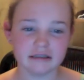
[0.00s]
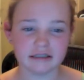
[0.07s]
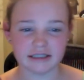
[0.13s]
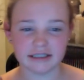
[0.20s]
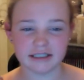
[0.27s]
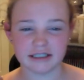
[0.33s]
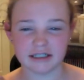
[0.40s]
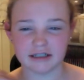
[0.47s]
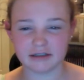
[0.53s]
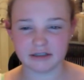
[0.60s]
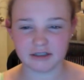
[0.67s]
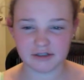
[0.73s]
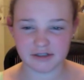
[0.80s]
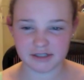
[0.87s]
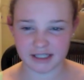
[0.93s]
and you know,
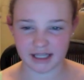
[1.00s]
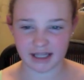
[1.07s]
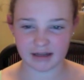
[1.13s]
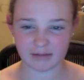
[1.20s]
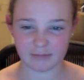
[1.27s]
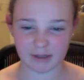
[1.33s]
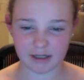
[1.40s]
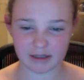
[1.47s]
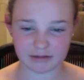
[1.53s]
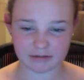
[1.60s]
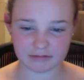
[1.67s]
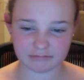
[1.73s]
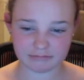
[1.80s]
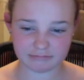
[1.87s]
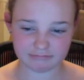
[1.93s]
use that about,
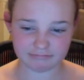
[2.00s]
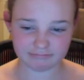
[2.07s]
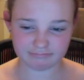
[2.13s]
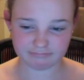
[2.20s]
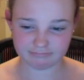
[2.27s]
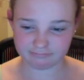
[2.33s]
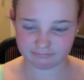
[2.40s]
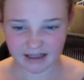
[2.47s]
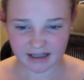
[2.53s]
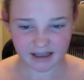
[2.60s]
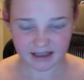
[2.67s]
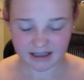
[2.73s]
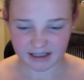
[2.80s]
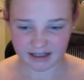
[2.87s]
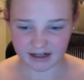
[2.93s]

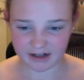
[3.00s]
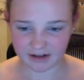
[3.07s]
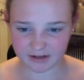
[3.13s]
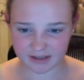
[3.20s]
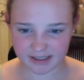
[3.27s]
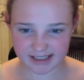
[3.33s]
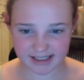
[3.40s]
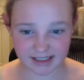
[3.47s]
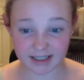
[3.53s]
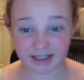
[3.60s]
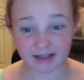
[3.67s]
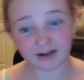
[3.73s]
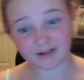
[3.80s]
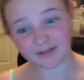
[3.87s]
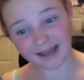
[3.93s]
you know, until they
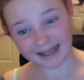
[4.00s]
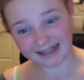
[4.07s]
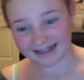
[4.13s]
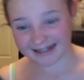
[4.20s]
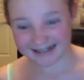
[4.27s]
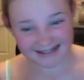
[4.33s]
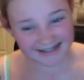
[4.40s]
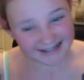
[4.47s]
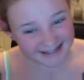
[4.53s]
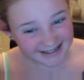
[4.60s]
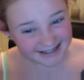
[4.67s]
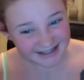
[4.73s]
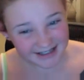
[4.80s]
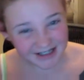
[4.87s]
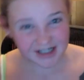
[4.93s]
go away.
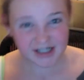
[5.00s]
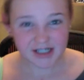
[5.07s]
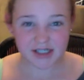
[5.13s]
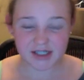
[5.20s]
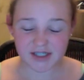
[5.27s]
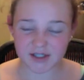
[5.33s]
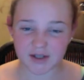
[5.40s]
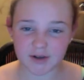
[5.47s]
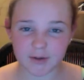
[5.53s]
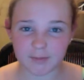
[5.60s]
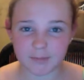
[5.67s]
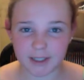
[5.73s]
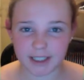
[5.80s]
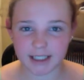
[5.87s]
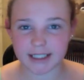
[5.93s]
So,
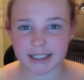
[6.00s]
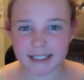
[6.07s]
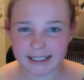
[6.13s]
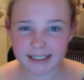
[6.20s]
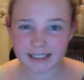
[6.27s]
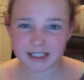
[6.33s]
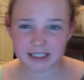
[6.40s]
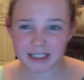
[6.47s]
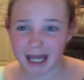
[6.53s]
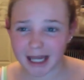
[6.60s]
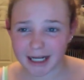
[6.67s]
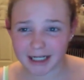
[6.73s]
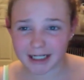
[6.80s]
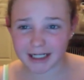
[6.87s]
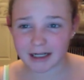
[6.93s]
but in
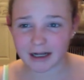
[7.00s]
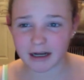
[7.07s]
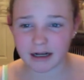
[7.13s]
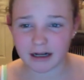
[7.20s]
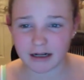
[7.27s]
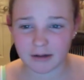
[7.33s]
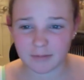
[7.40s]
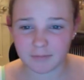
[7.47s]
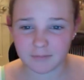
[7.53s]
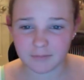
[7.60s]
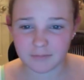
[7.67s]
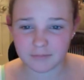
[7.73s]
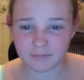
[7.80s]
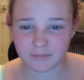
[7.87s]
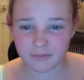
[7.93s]
chatting, um,
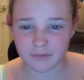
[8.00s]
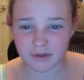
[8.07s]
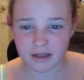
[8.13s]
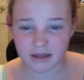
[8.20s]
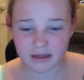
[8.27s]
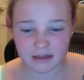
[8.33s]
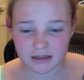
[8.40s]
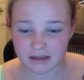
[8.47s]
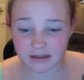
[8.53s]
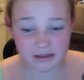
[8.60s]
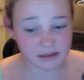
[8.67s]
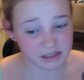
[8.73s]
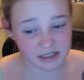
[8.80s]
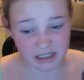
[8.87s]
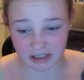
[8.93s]

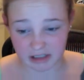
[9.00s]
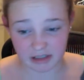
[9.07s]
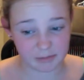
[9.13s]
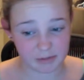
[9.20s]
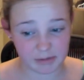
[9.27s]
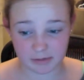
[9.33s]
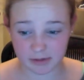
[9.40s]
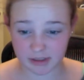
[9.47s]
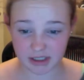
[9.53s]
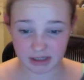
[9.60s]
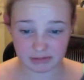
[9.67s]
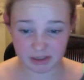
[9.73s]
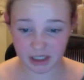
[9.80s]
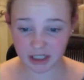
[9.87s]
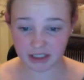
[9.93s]
just how to get people to stop
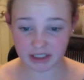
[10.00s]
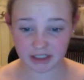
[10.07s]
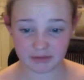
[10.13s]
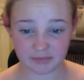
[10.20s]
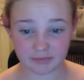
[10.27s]
talking to you.